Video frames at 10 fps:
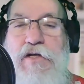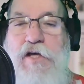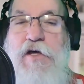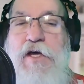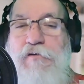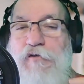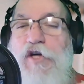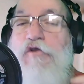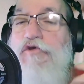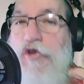If
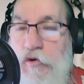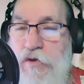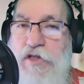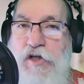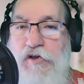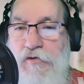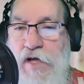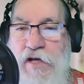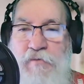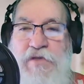you do include
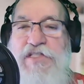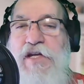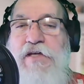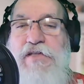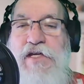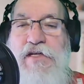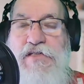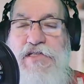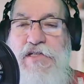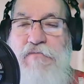elements like
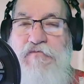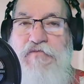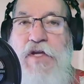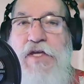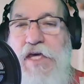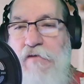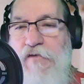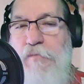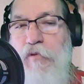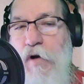these, give
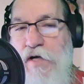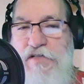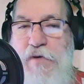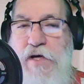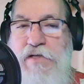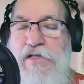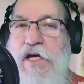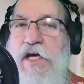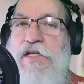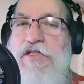the prospect
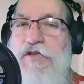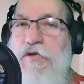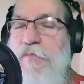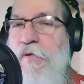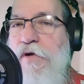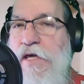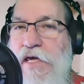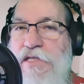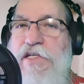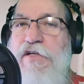a super
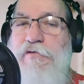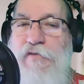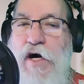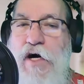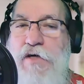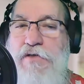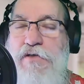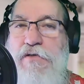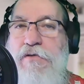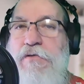easy to find
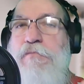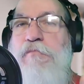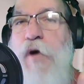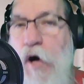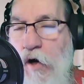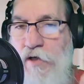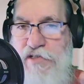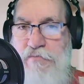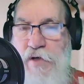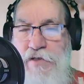
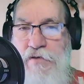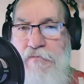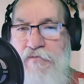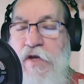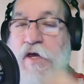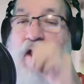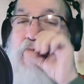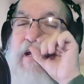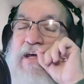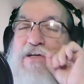pause button.
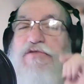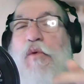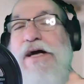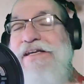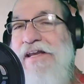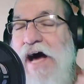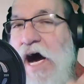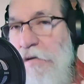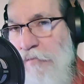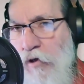Now, here's one that
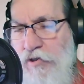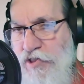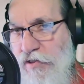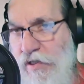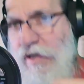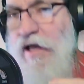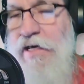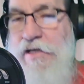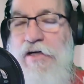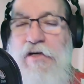I personally
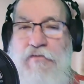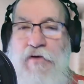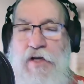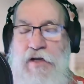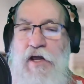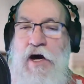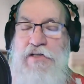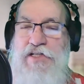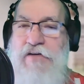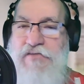like a
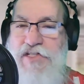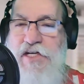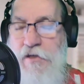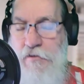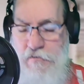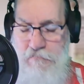lot, and I've seen it,